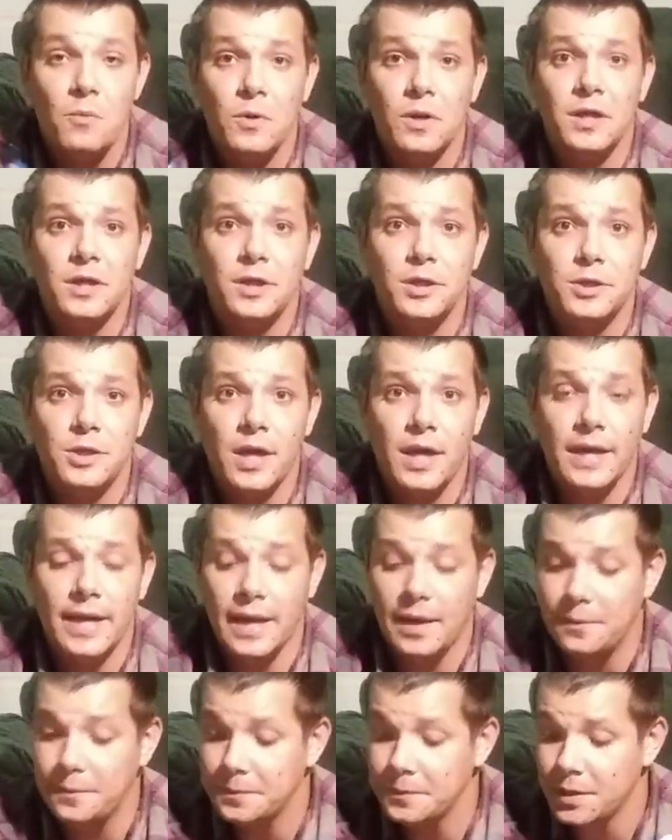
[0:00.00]
Wanted to try it
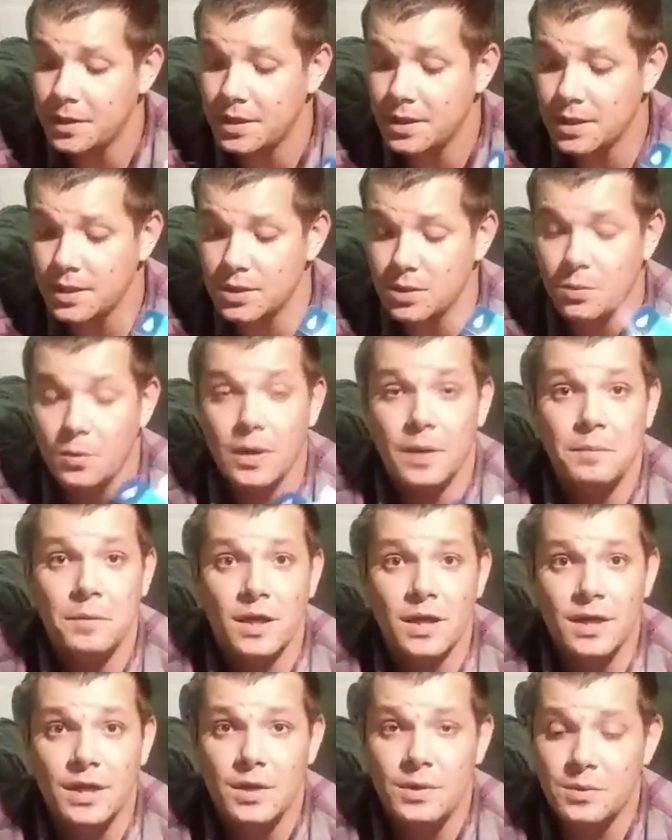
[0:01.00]
out. So what I'm
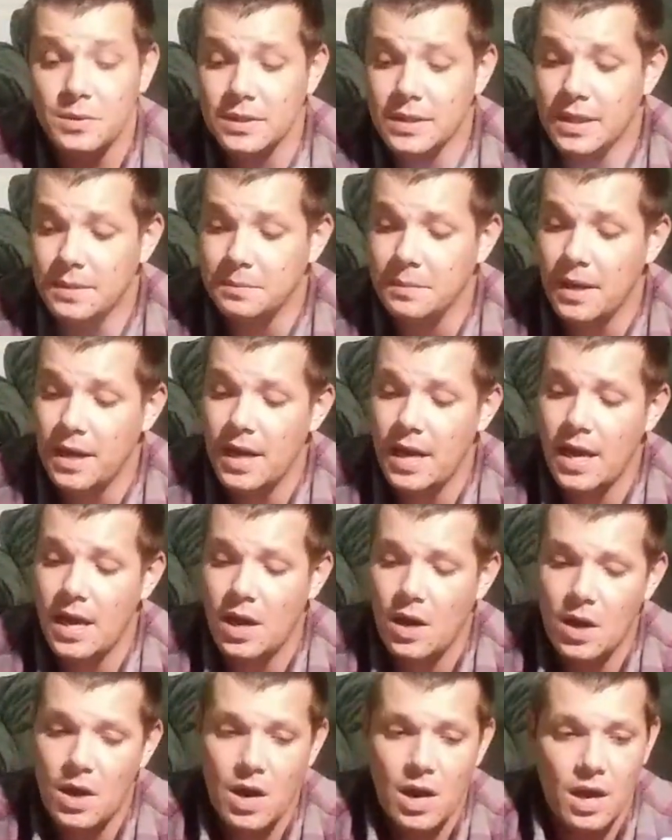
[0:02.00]
going to do is I'm
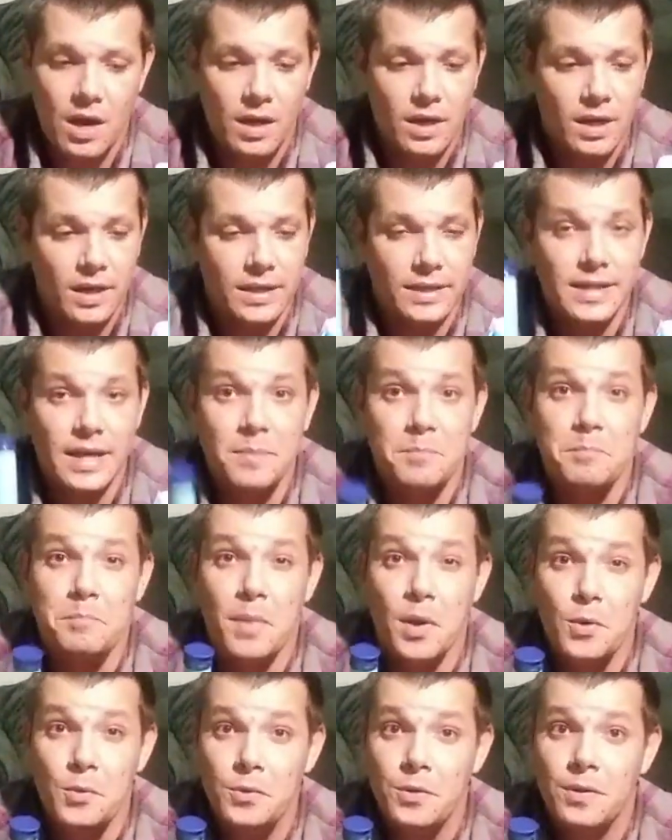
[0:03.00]
going to take
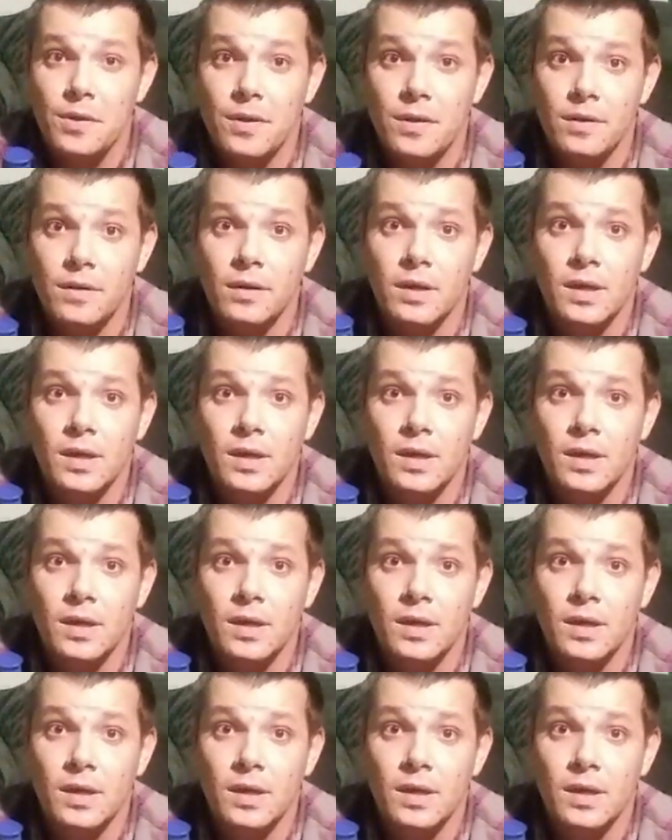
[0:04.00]
both.